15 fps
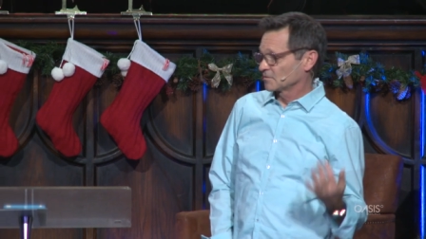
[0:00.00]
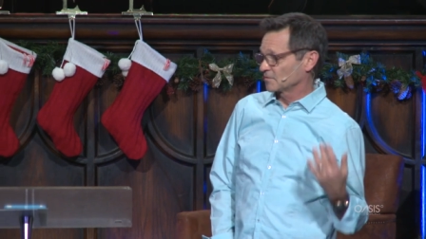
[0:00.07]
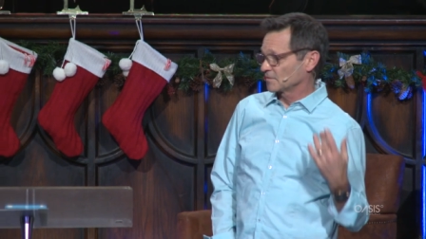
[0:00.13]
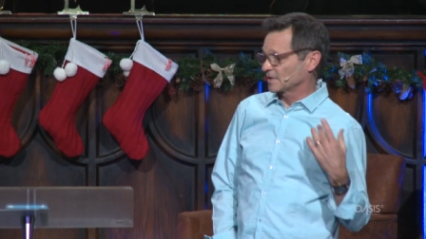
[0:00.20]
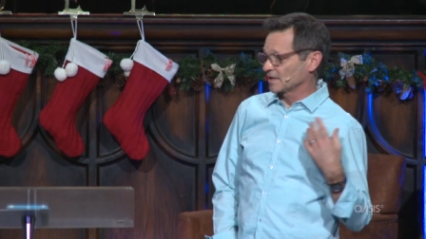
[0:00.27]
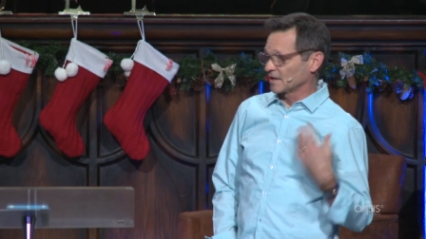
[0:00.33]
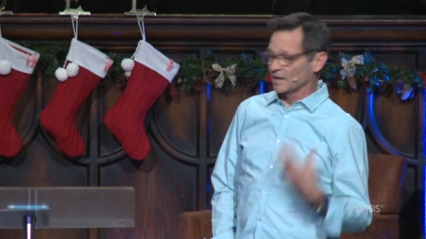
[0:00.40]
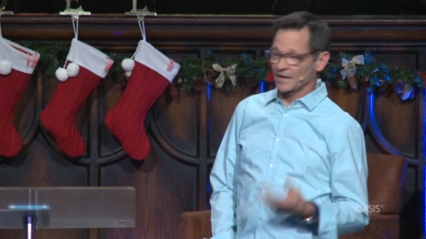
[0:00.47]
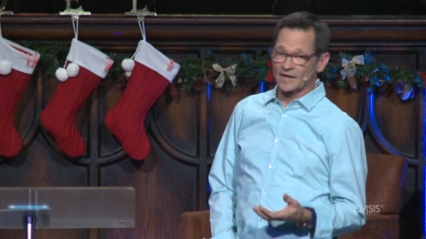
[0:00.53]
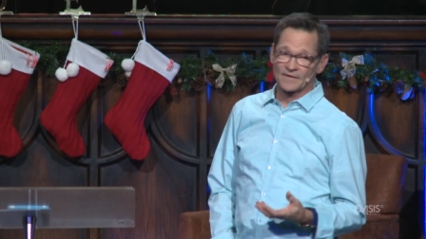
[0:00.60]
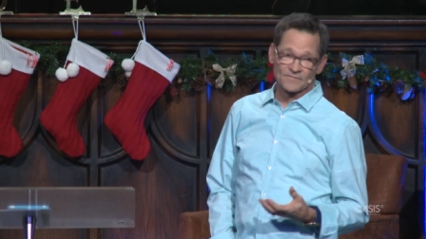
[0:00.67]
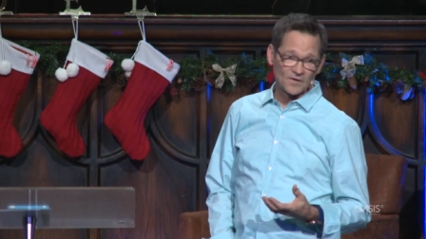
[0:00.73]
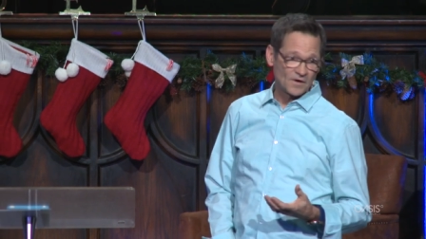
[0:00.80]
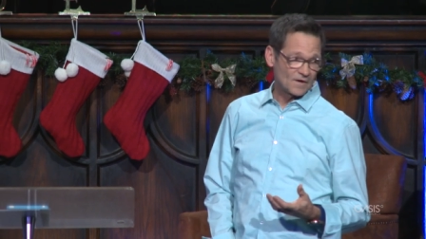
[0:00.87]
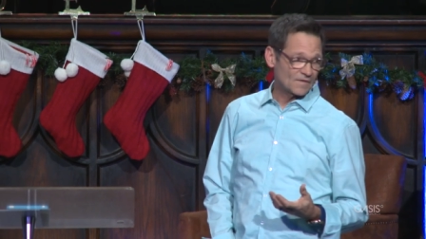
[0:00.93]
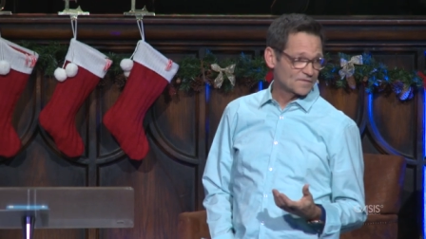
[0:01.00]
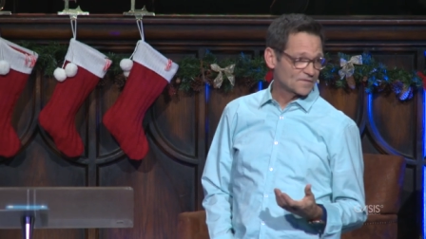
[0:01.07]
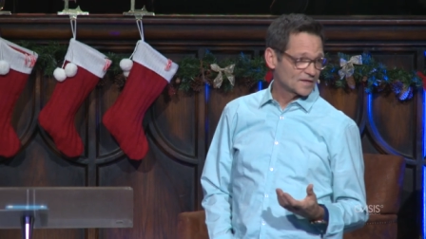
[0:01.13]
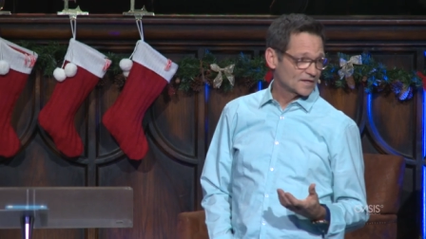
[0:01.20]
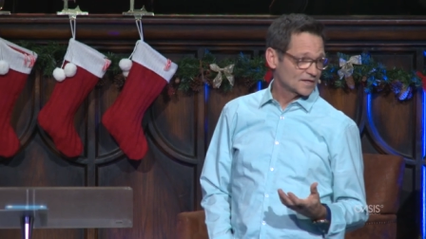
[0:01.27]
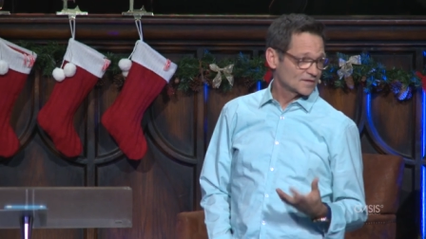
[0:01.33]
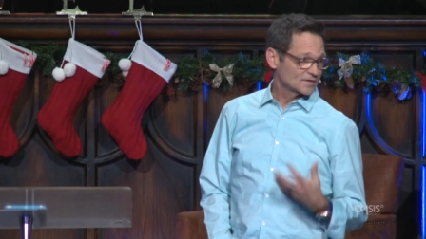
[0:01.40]
We all have all
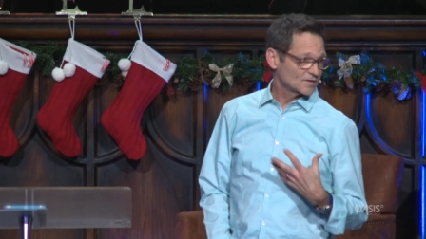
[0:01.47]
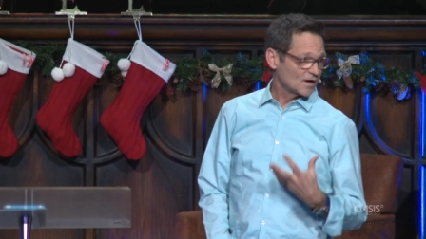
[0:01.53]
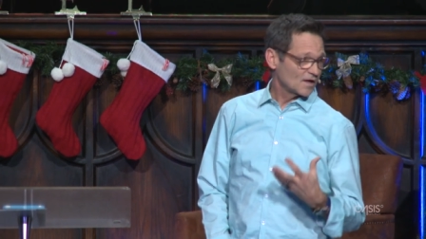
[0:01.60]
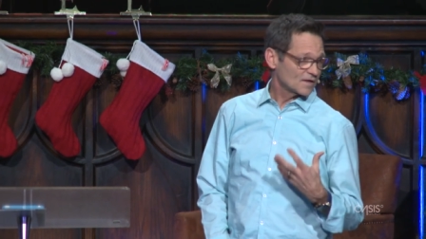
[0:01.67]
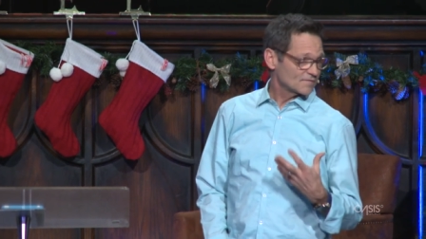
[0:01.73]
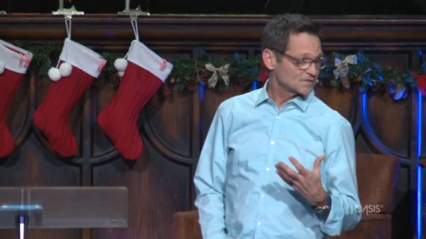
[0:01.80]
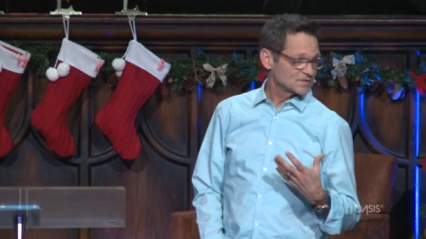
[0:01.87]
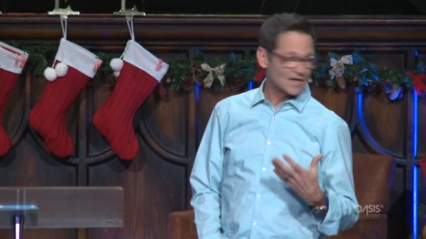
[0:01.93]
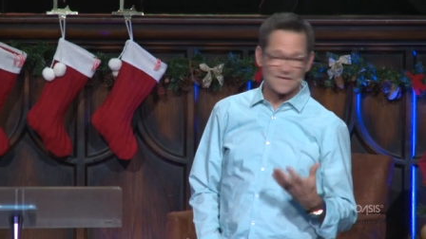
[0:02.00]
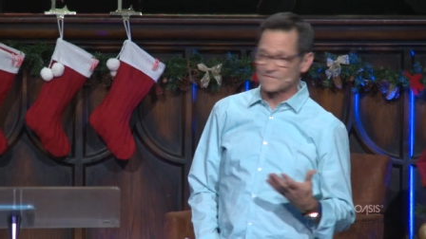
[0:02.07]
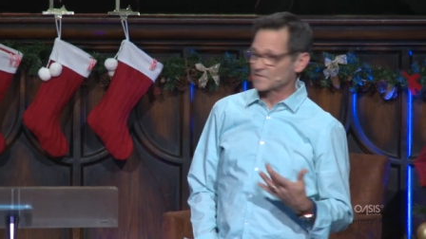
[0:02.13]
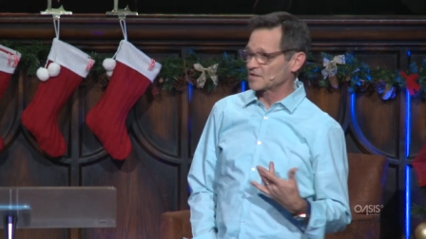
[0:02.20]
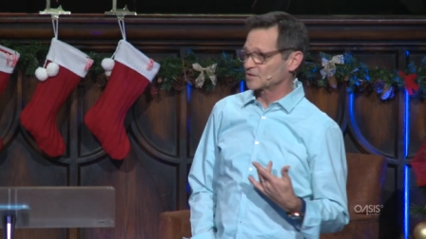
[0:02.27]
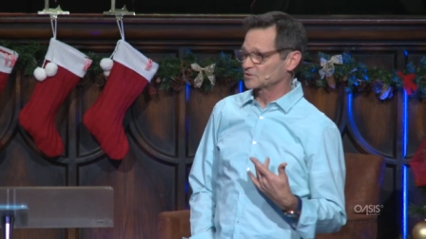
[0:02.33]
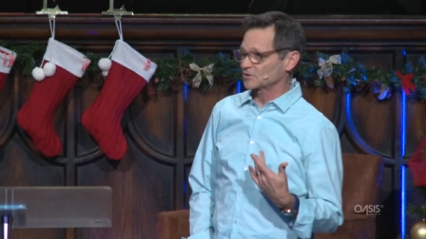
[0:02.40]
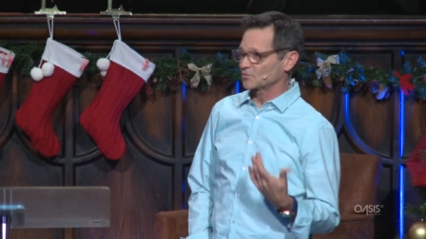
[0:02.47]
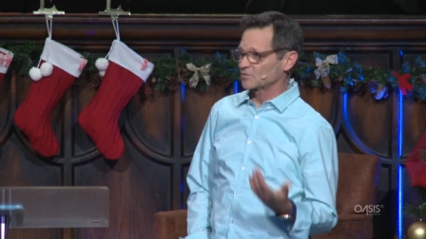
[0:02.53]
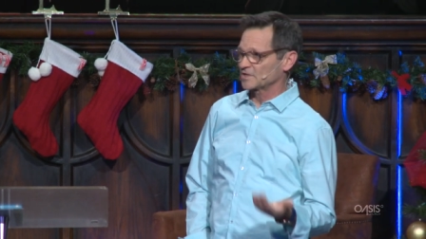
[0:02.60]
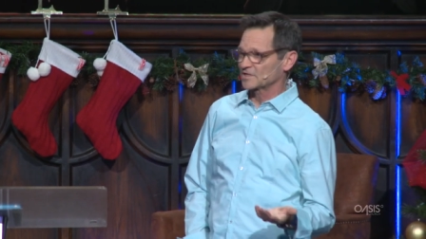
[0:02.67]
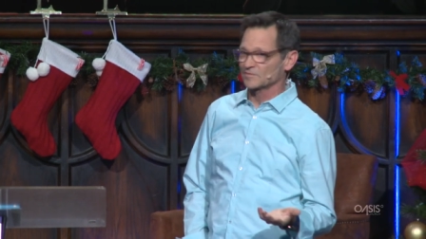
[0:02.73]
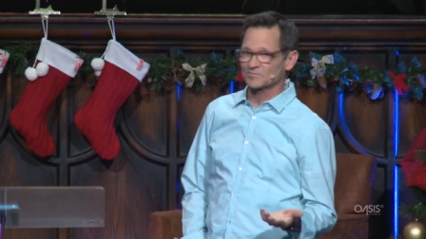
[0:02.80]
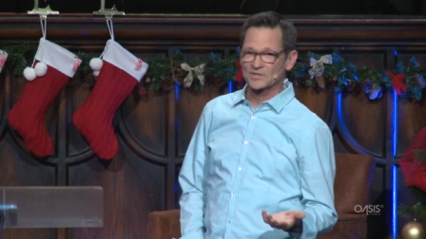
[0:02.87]
things, all of us have things that
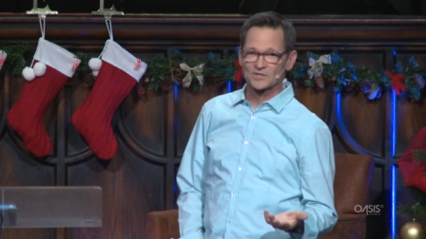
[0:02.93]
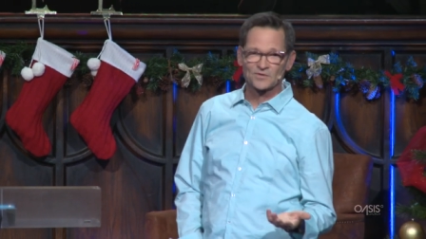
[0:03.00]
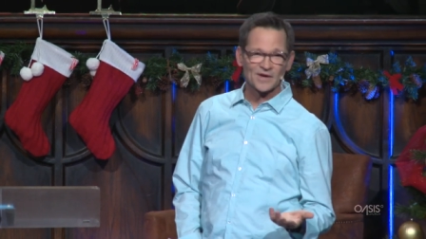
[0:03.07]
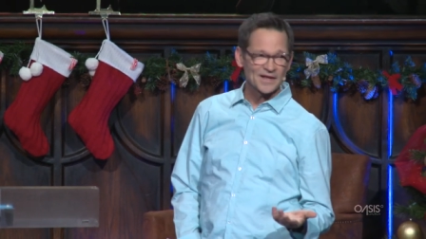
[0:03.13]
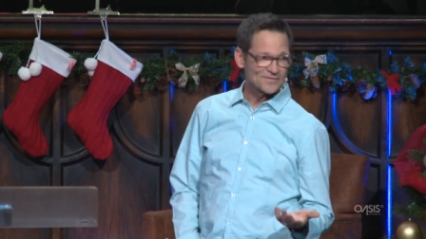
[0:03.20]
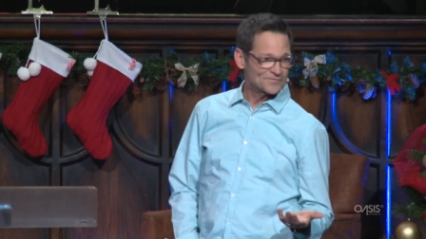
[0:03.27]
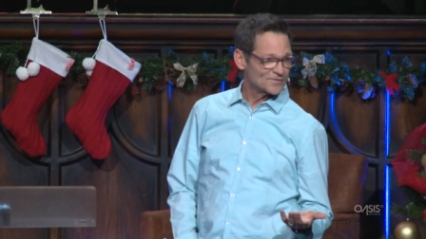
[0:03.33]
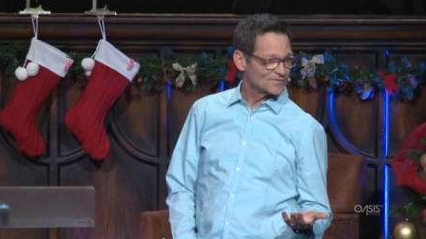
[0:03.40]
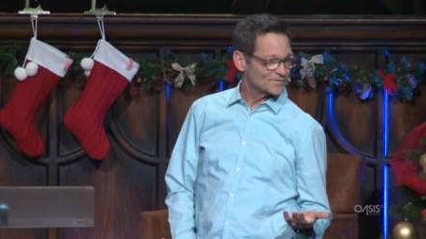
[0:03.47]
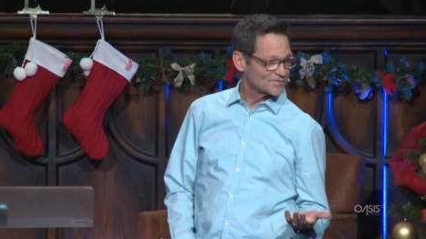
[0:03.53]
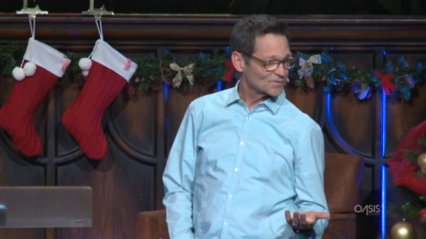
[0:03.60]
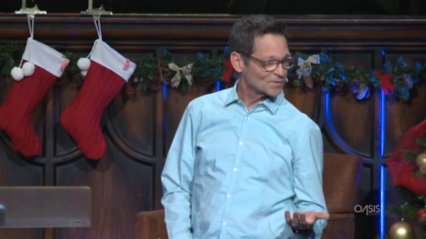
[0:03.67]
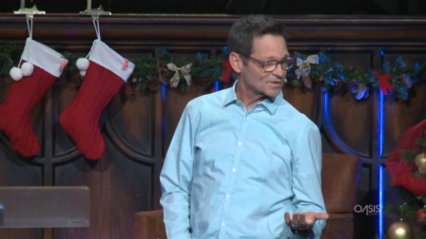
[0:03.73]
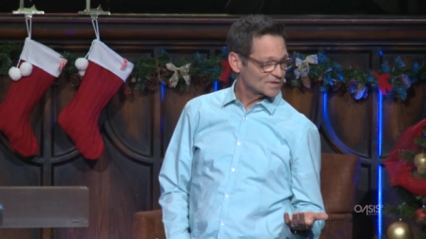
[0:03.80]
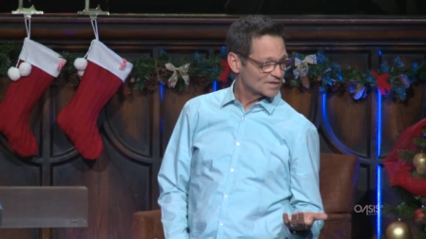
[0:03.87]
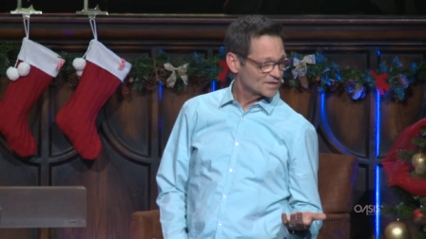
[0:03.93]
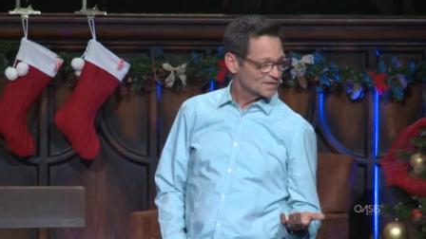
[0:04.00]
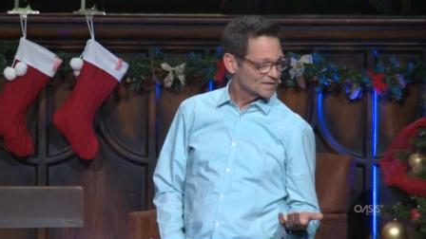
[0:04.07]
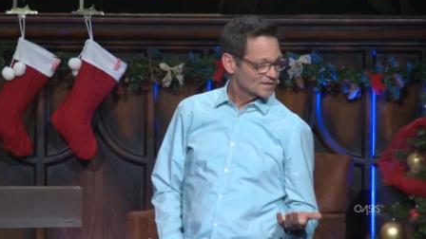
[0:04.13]
we can be grateful for